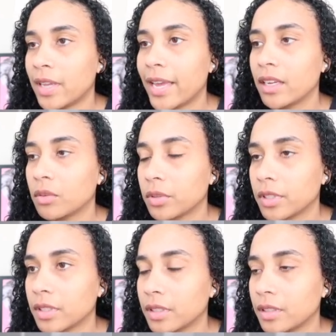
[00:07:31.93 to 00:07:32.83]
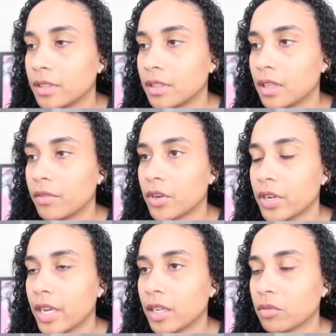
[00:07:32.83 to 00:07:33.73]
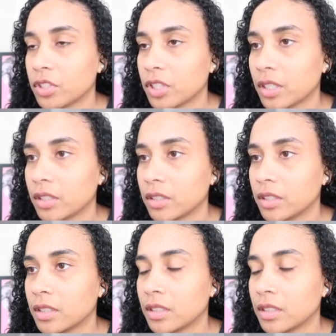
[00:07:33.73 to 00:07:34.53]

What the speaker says: angry. A very angry child.